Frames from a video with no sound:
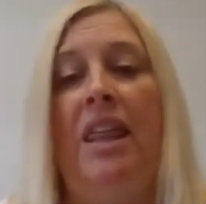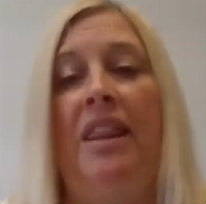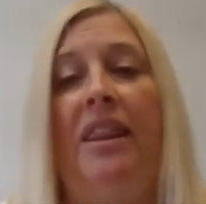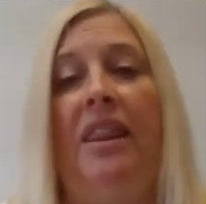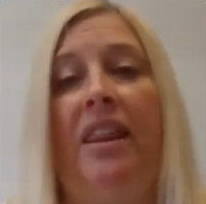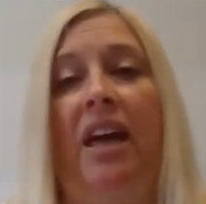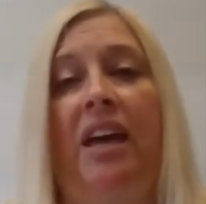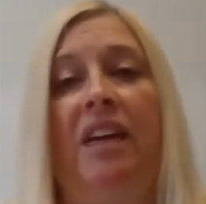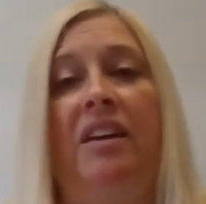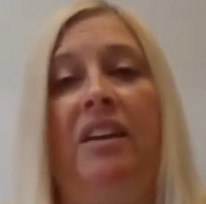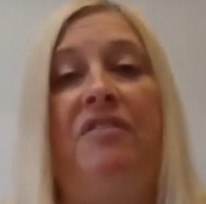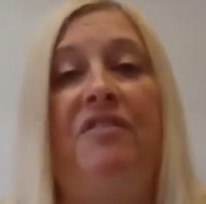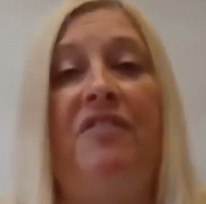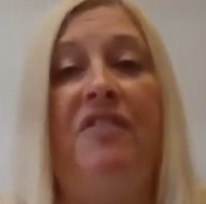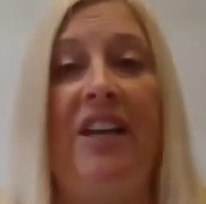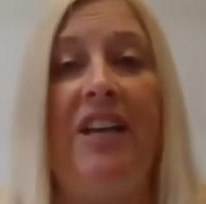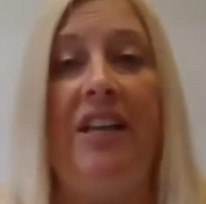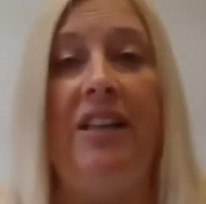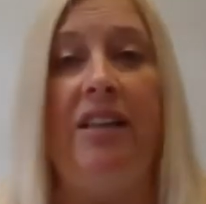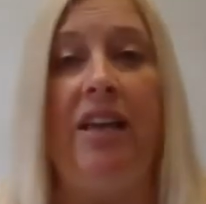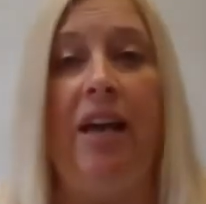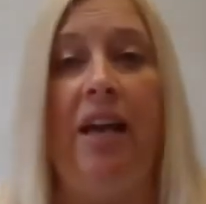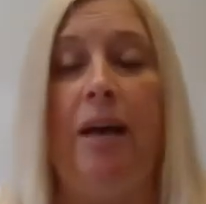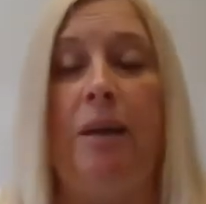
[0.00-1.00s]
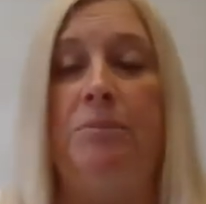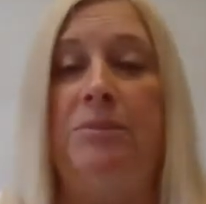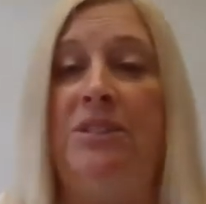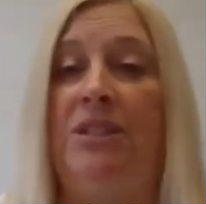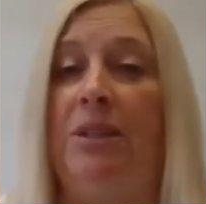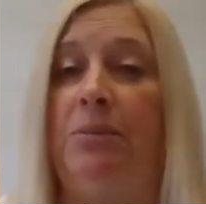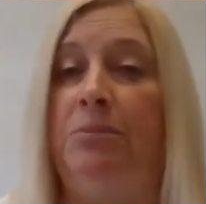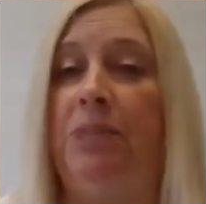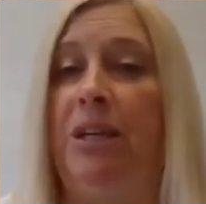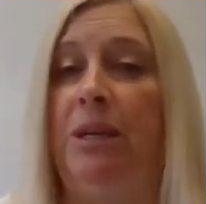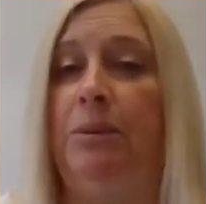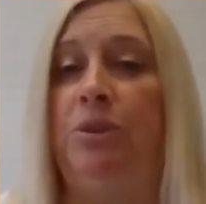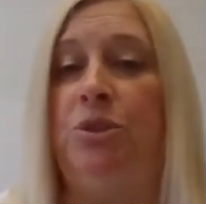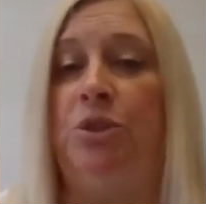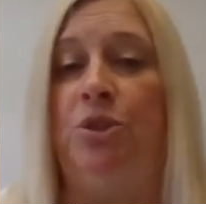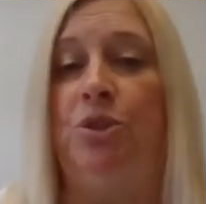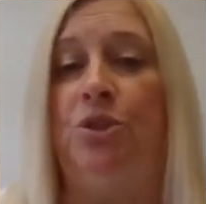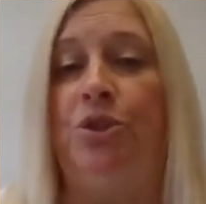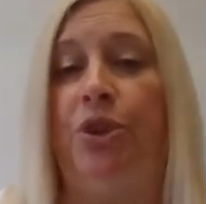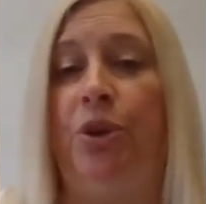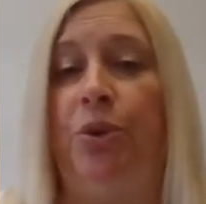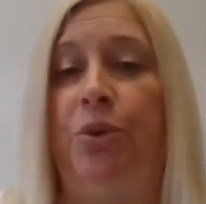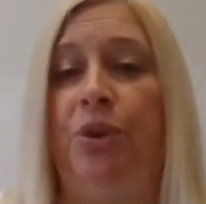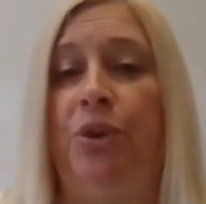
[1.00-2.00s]
They feed them. Sometimes they're
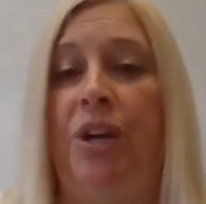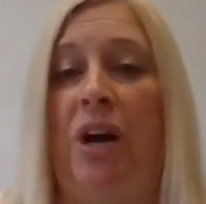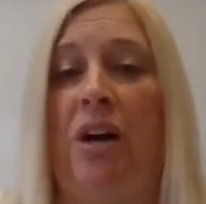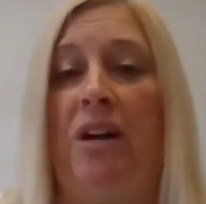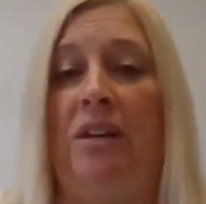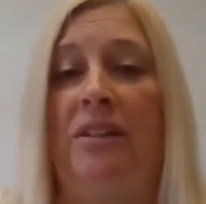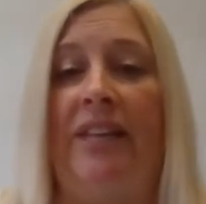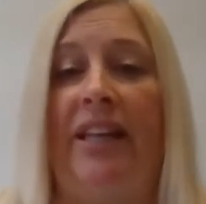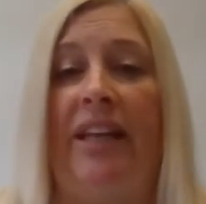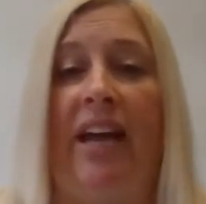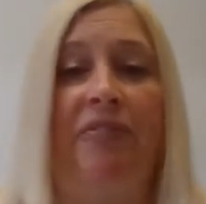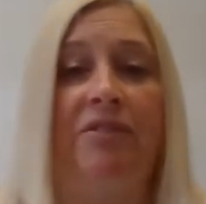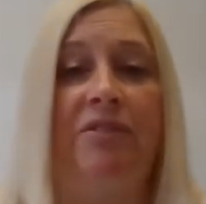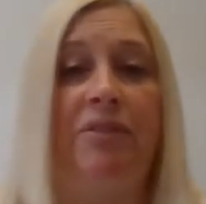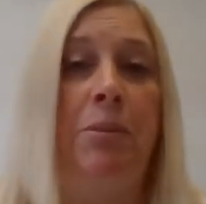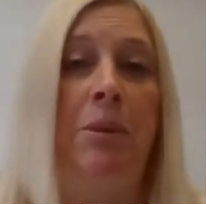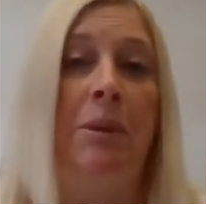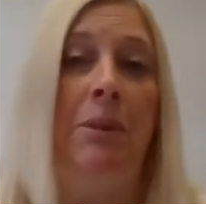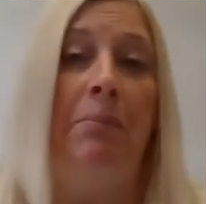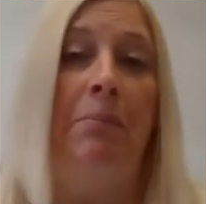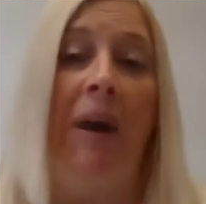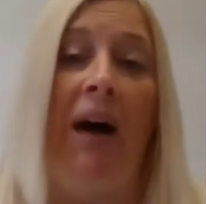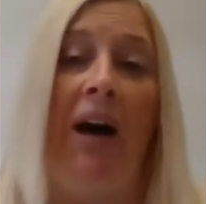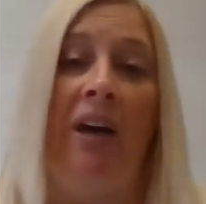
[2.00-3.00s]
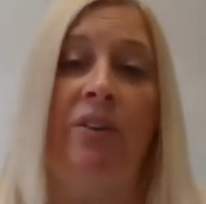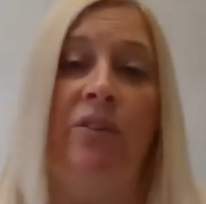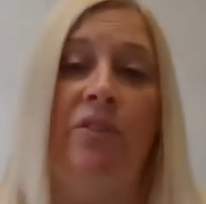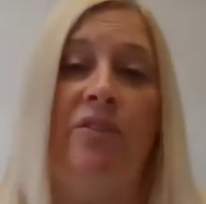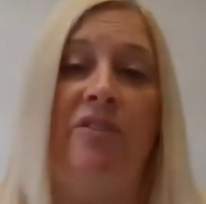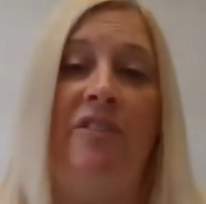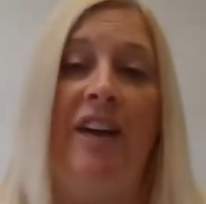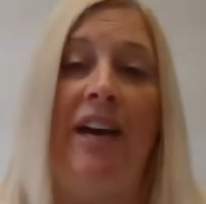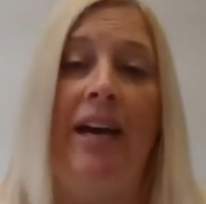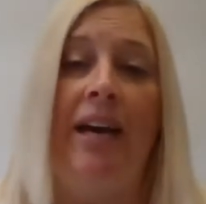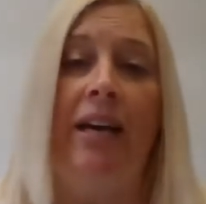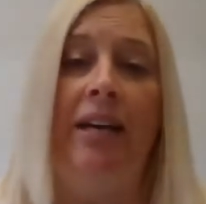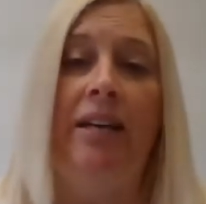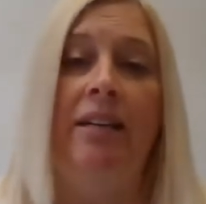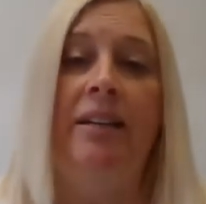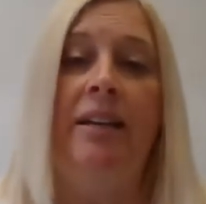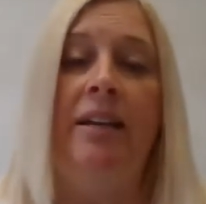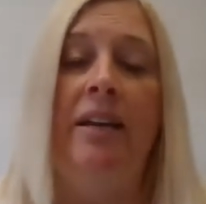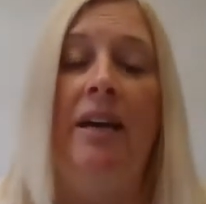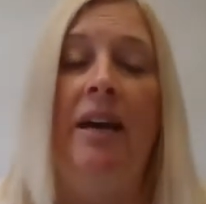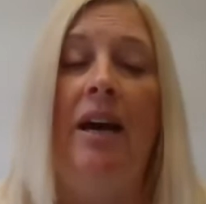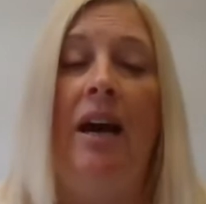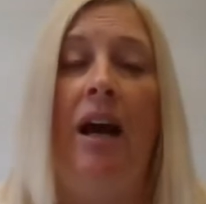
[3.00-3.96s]
so young, they have to be bottle fed.